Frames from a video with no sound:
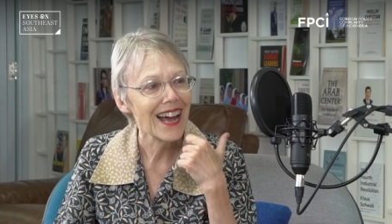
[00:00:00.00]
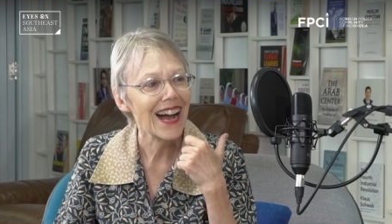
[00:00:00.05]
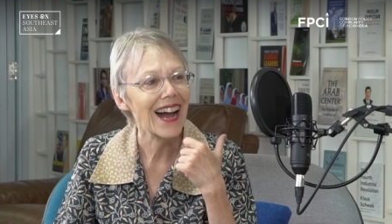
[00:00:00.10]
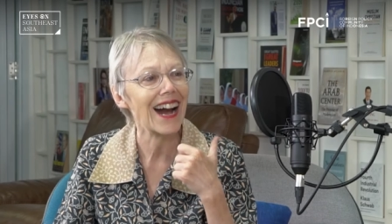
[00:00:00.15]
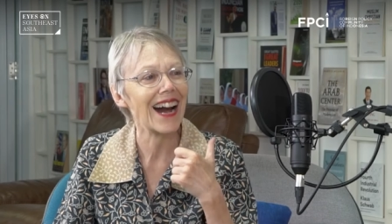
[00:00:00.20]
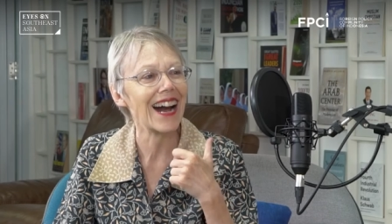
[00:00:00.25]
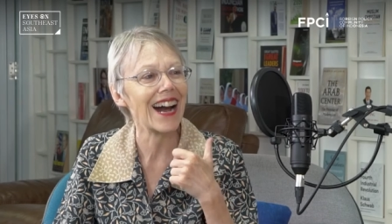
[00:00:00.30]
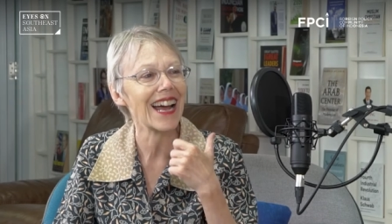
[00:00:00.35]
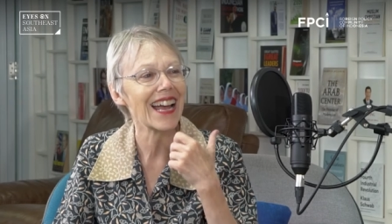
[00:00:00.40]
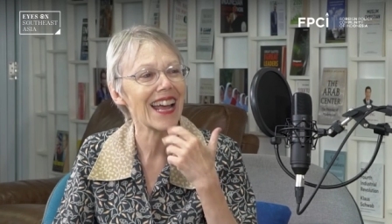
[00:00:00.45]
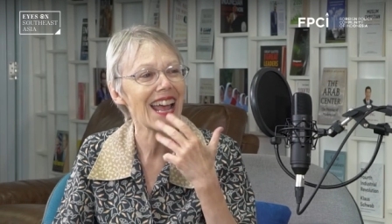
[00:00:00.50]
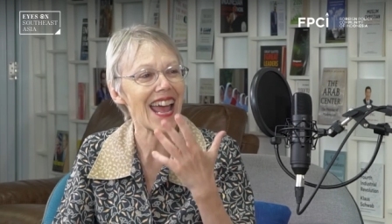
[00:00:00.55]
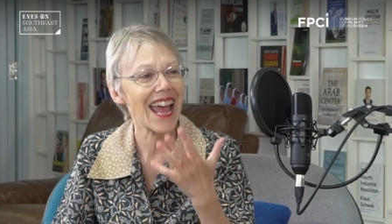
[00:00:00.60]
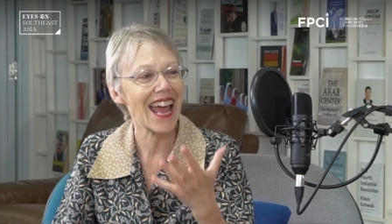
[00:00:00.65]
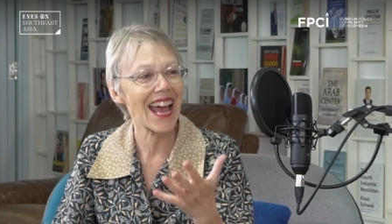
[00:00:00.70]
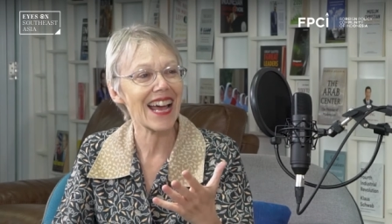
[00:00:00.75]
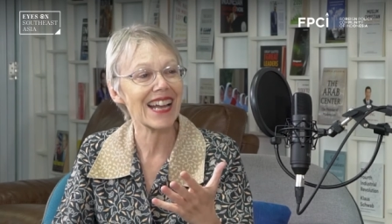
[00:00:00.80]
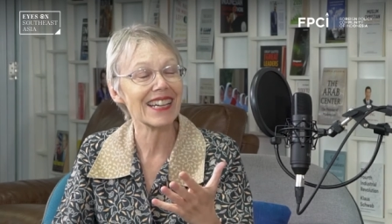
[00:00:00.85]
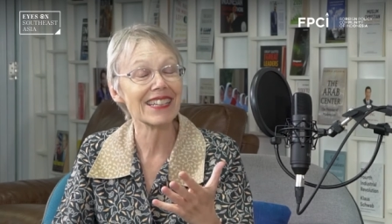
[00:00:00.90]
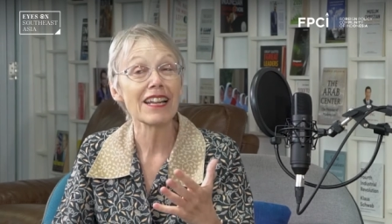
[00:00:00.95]

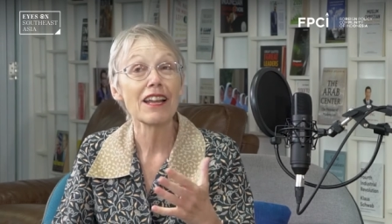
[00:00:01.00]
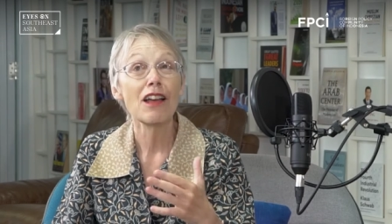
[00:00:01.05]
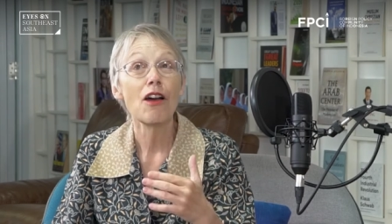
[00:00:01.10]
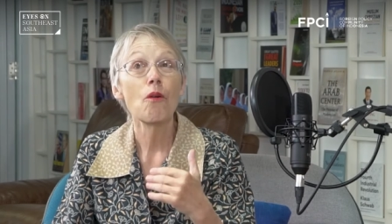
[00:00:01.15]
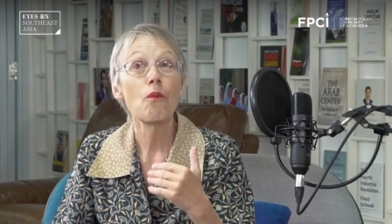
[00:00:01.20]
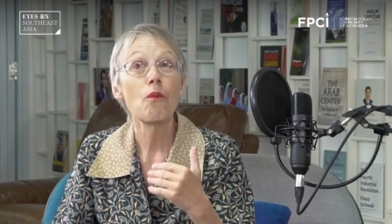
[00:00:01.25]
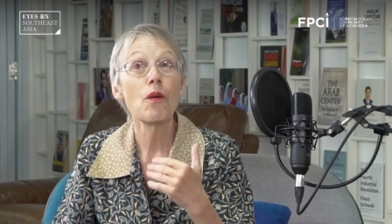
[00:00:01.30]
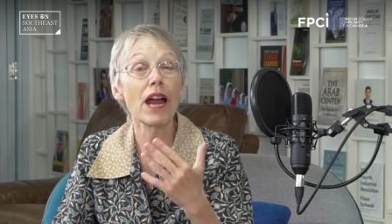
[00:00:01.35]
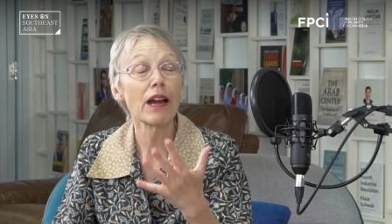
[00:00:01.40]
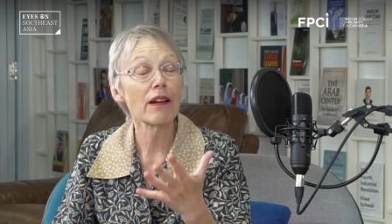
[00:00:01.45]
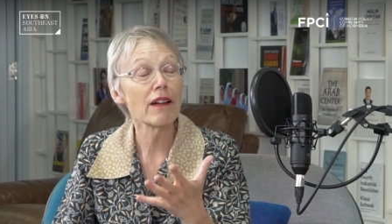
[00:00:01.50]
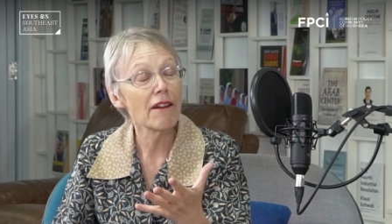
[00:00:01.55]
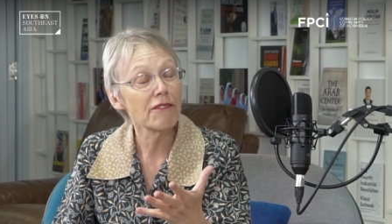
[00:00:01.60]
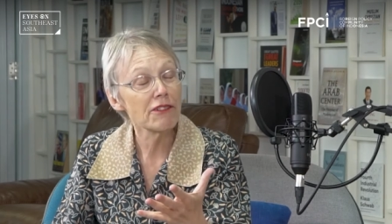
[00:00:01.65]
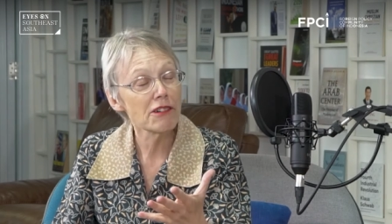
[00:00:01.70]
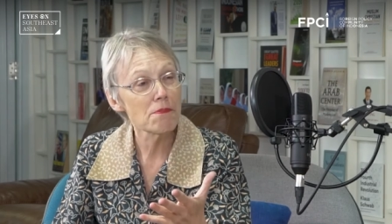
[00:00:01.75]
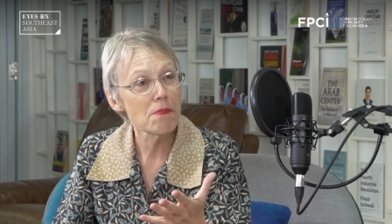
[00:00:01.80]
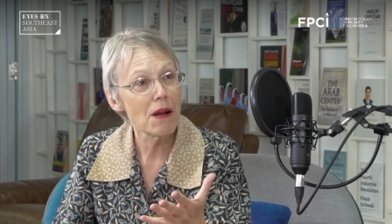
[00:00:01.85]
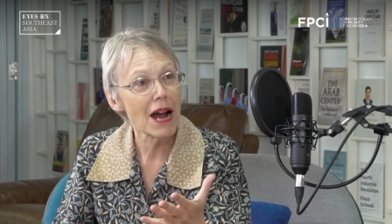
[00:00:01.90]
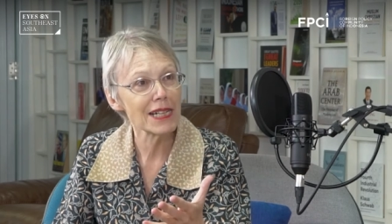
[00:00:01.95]
and
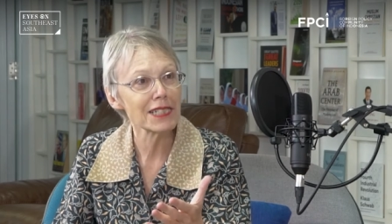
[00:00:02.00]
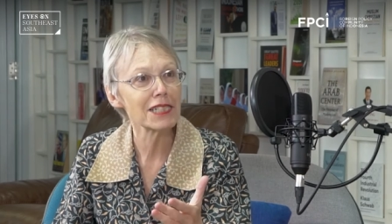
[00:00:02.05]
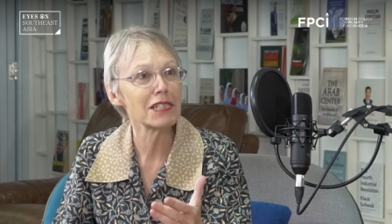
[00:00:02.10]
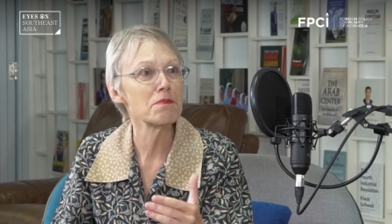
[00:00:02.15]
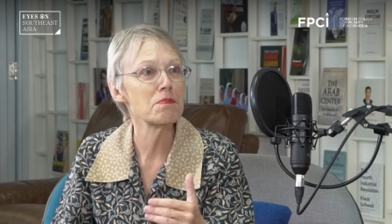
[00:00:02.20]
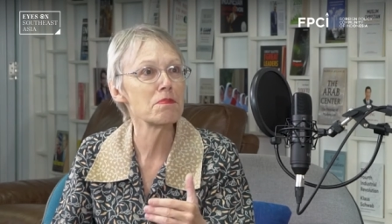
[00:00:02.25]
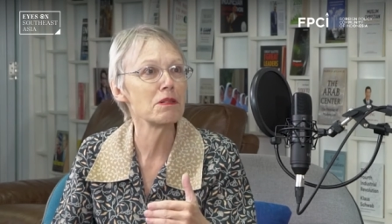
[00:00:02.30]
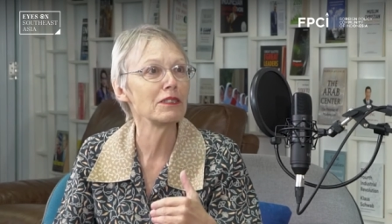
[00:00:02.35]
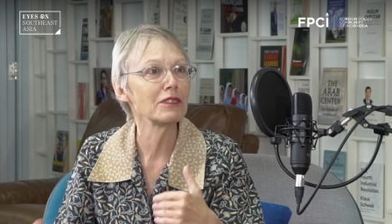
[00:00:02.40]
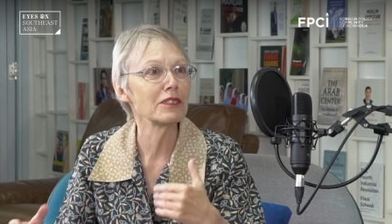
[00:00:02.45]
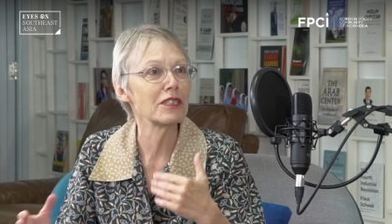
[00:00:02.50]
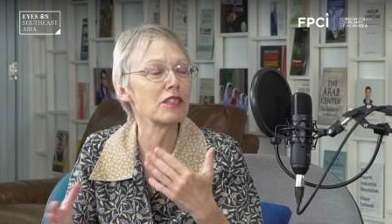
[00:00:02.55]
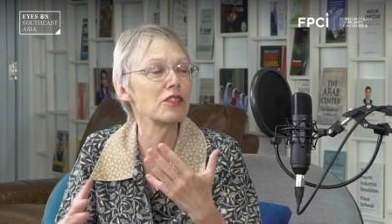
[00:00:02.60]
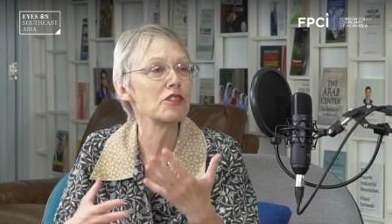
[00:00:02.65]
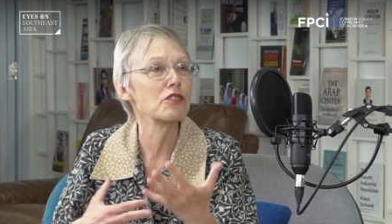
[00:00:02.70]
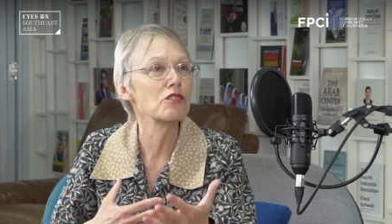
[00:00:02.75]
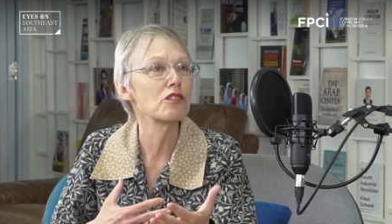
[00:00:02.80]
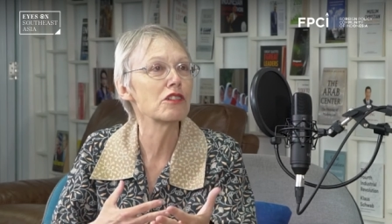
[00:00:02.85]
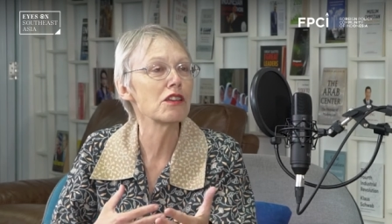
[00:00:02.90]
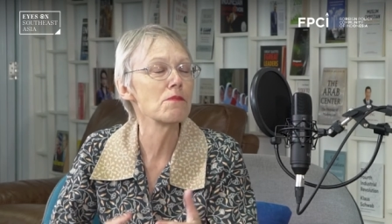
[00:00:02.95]
wherever possible to
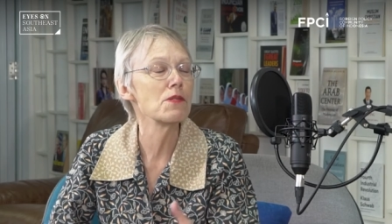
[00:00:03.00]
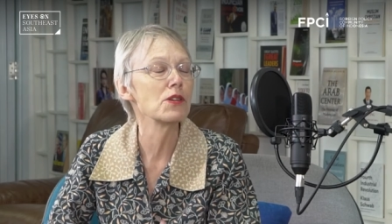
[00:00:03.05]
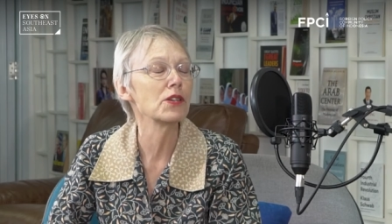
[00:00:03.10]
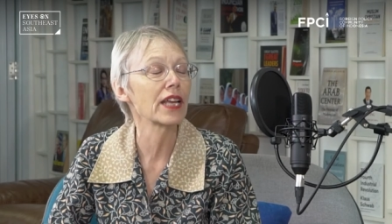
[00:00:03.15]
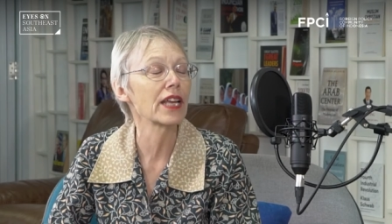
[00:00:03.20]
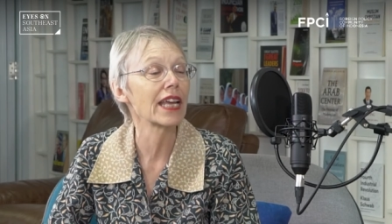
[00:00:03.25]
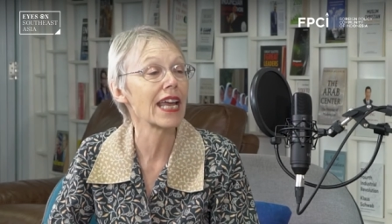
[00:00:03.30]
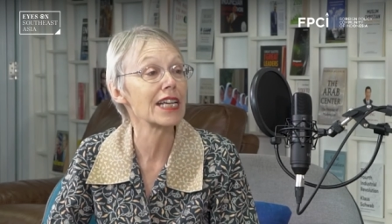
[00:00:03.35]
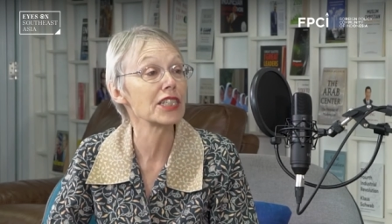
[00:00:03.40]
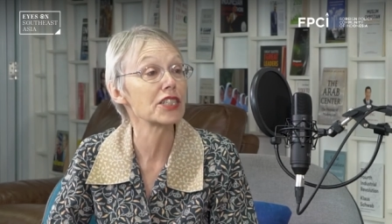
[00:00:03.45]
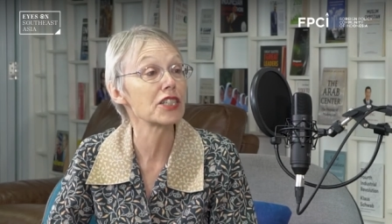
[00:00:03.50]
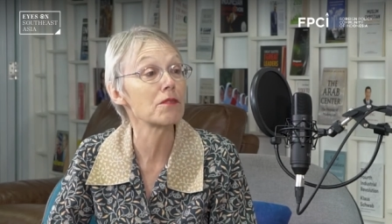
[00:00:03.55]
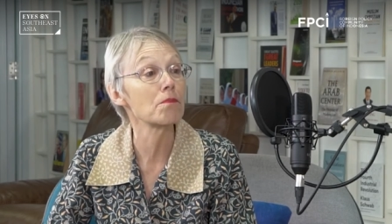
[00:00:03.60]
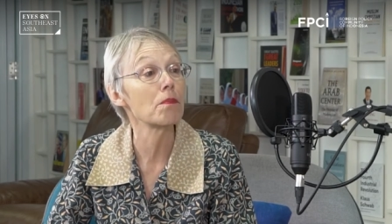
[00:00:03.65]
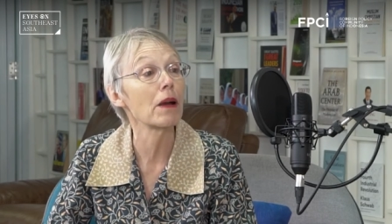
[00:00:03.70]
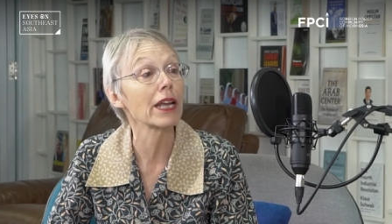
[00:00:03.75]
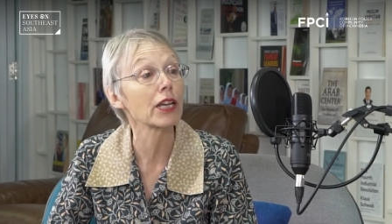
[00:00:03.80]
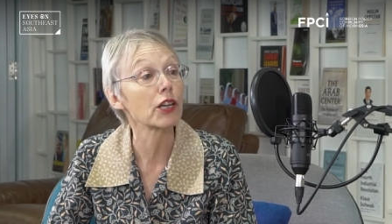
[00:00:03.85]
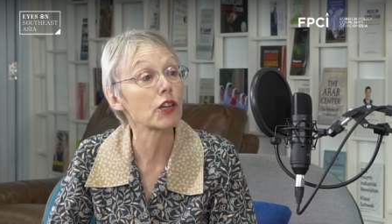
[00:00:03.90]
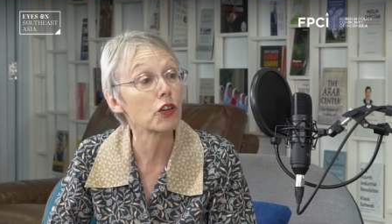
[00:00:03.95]
do communication by